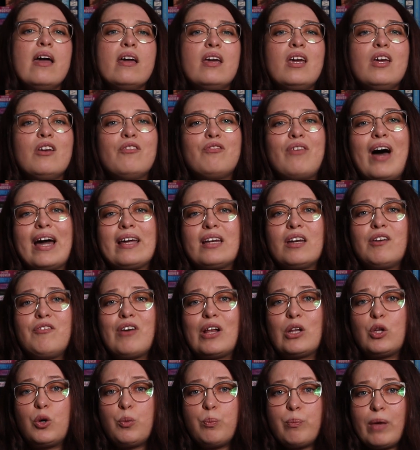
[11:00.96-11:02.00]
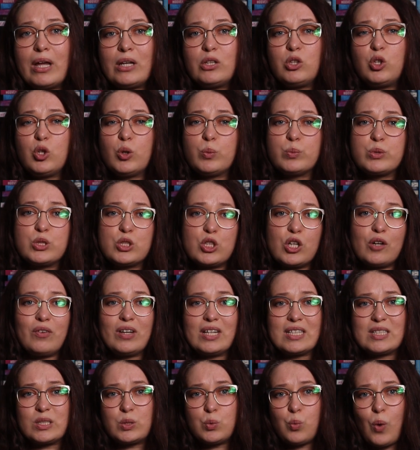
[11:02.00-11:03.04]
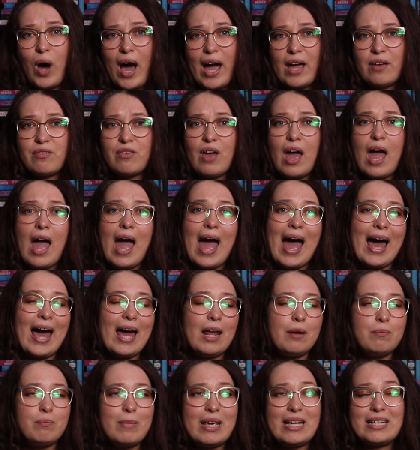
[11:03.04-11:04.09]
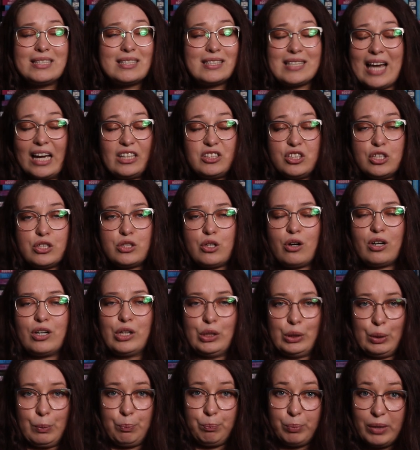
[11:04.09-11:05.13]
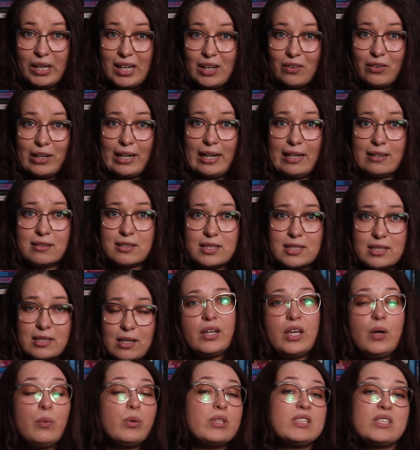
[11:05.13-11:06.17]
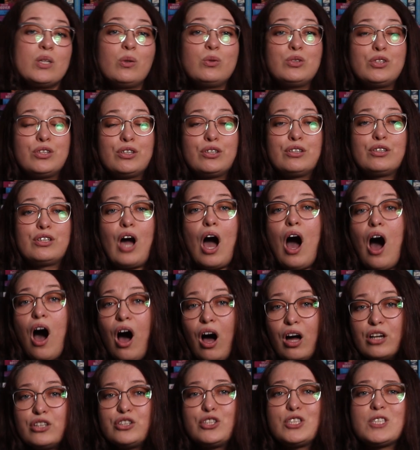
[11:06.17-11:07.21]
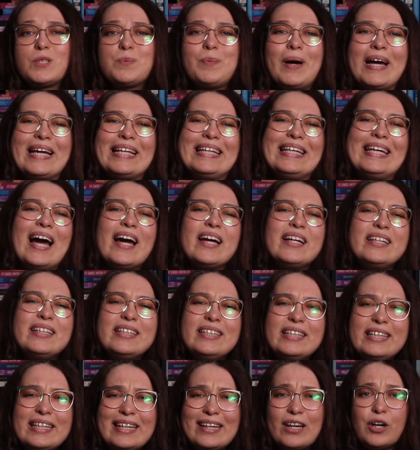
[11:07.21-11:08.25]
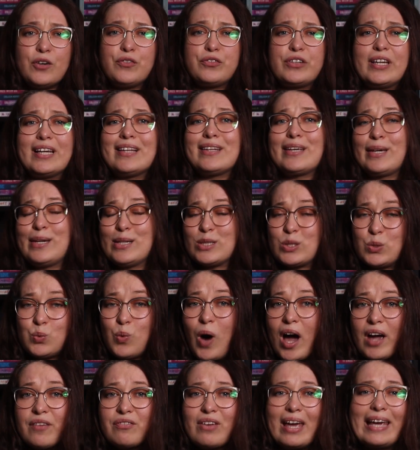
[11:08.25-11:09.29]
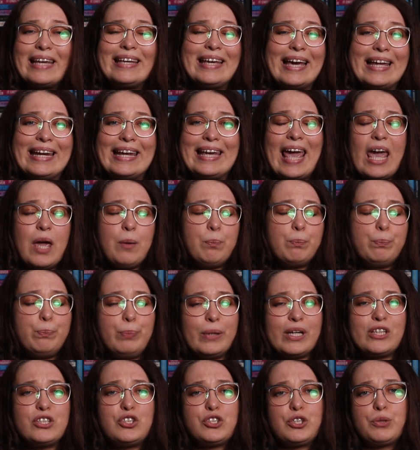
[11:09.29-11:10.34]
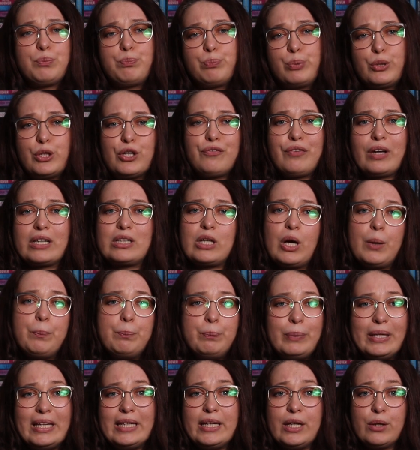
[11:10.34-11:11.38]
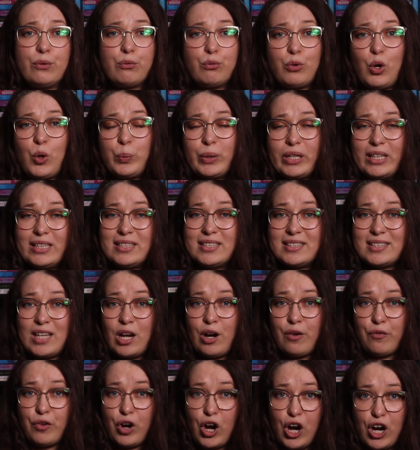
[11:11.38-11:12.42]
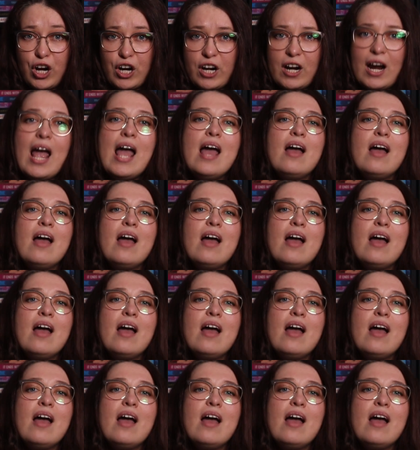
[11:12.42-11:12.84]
he invited fellow men to observe his wife, and make sketches on her appearance. He was so turned on just by the idea of killing his wife and getting a picture-perfect obedient robot instead of her